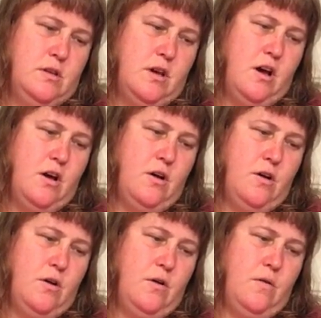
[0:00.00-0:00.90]

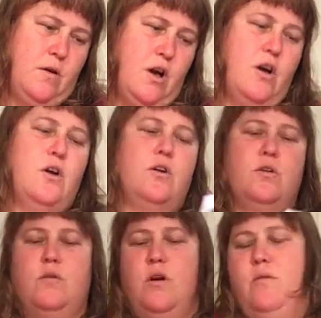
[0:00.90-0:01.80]
Oh,
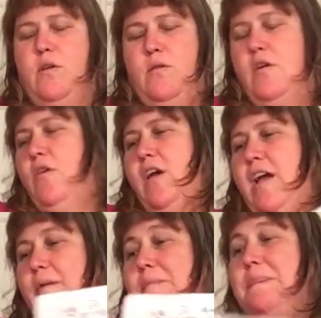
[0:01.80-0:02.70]
oh, oh, oh, okay.